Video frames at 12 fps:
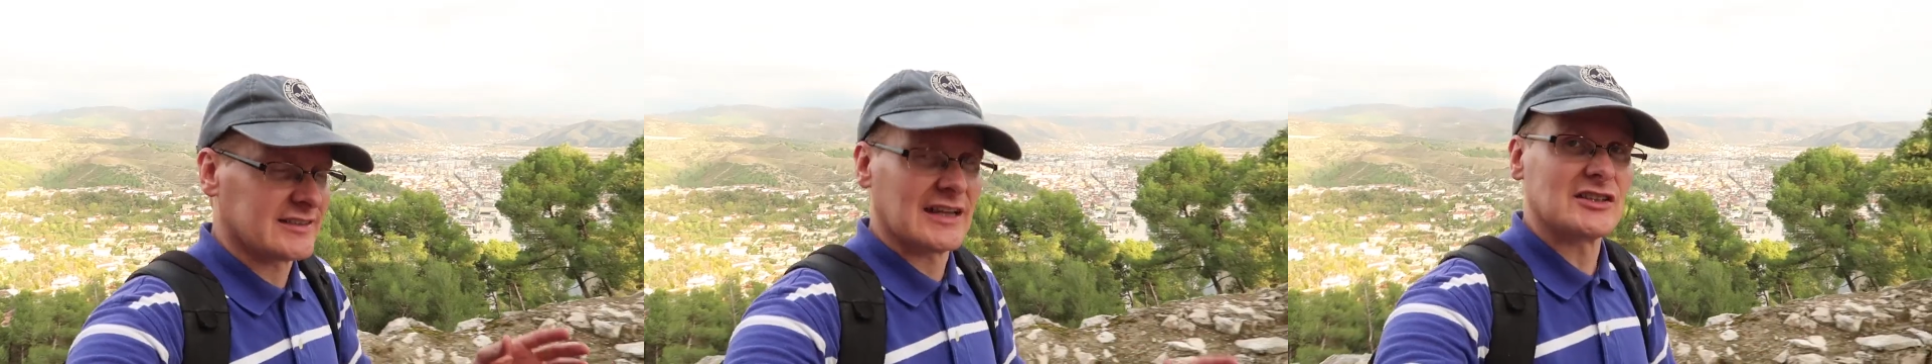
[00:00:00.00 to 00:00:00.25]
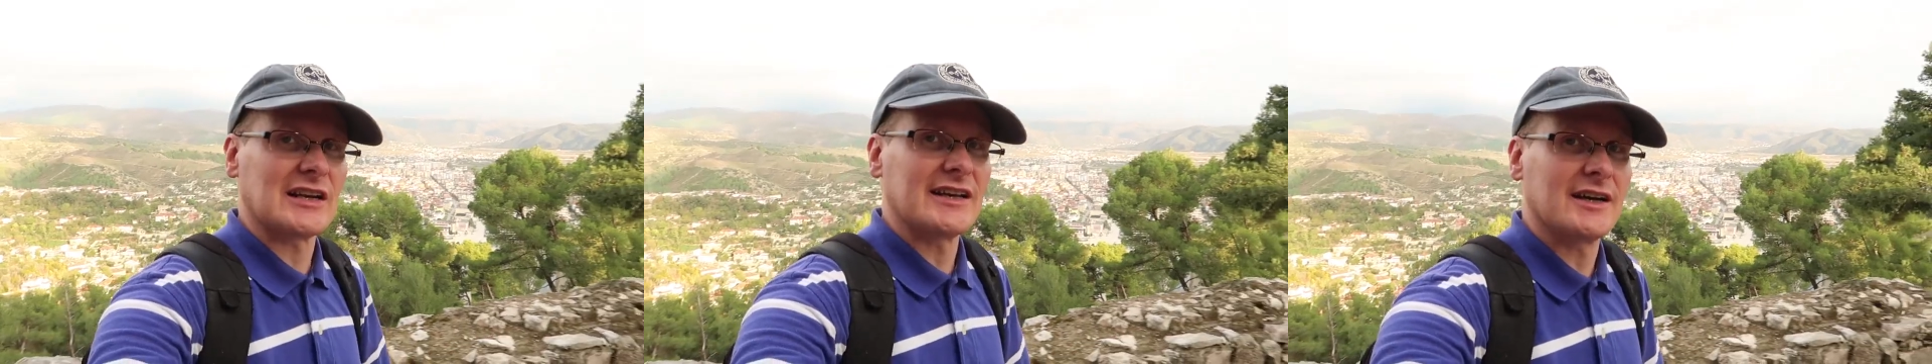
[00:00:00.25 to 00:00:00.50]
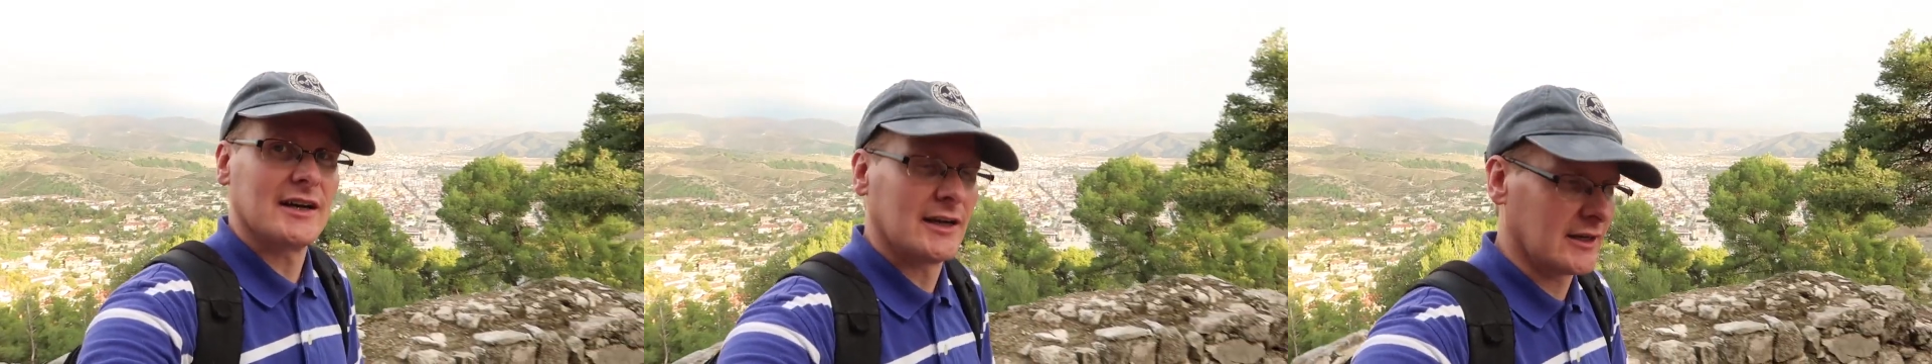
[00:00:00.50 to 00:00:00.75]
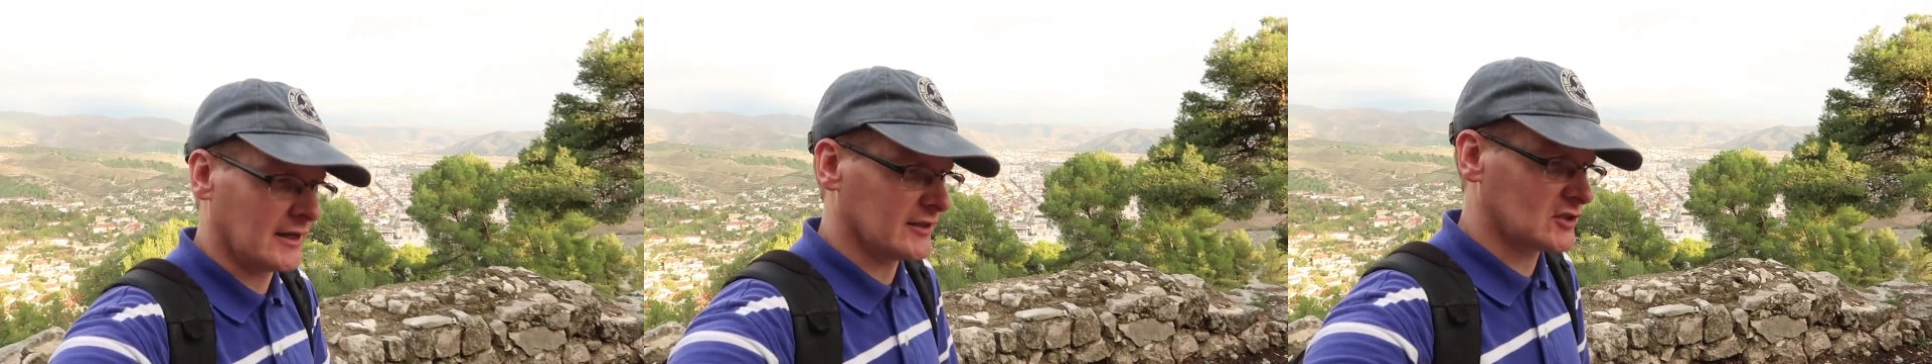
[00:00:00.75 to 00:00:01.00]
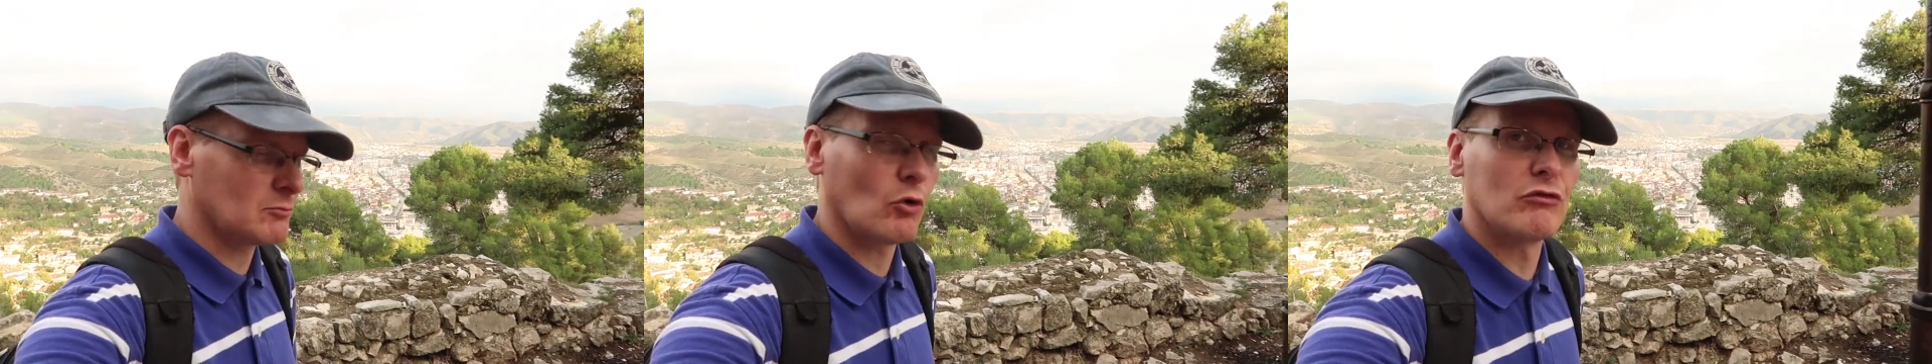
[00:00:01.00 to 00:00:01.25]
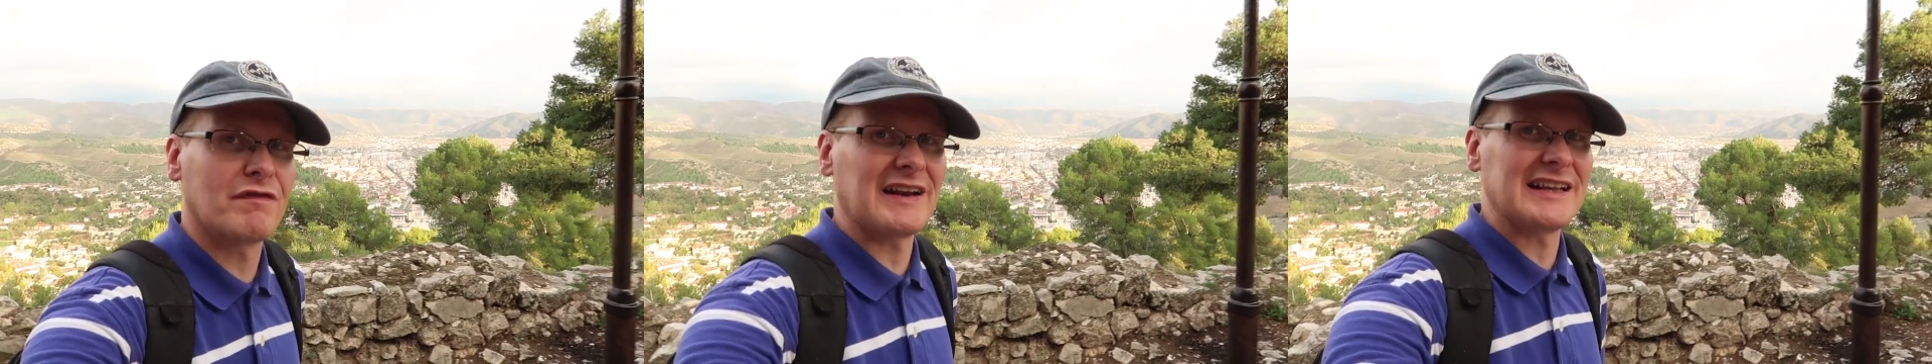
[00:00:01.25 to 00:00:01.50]
essentially a
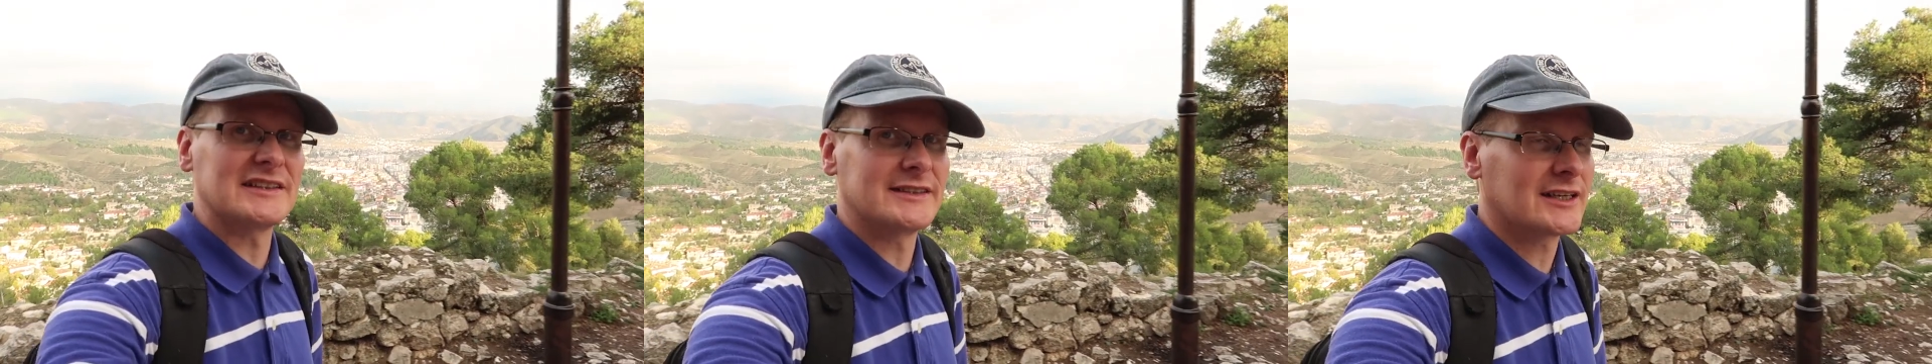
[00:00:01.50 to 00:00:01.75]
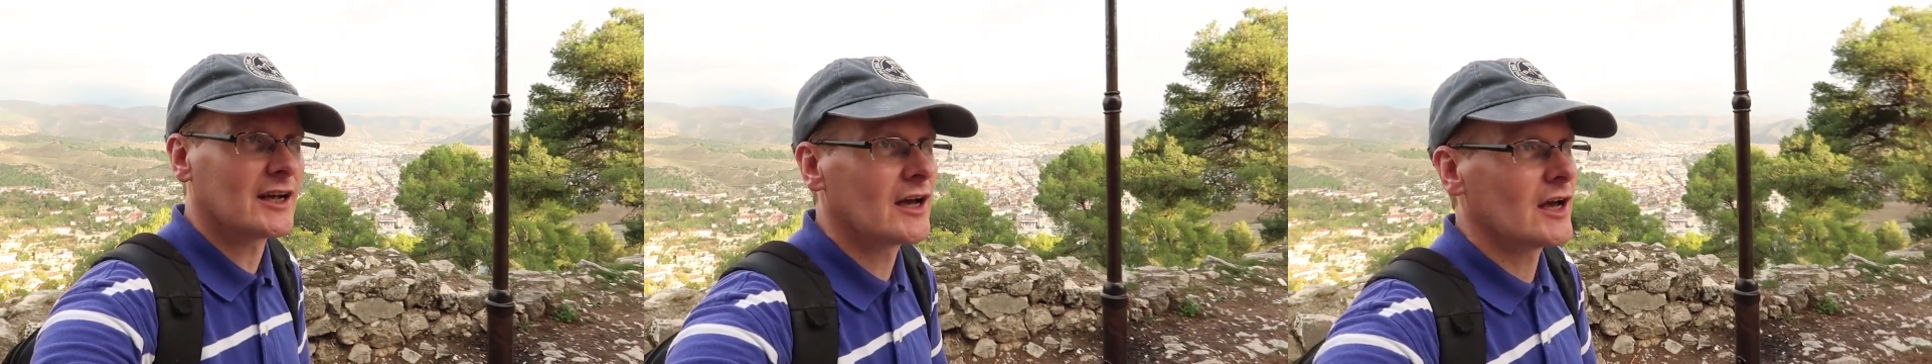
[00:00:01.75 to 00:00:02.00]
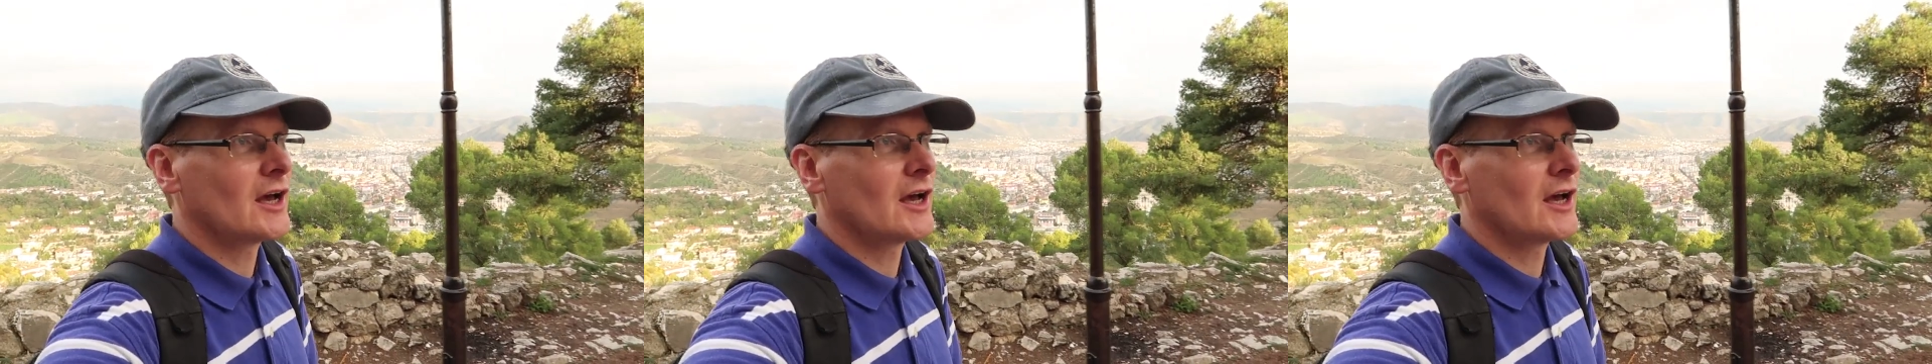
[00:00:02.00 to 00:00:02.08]
small village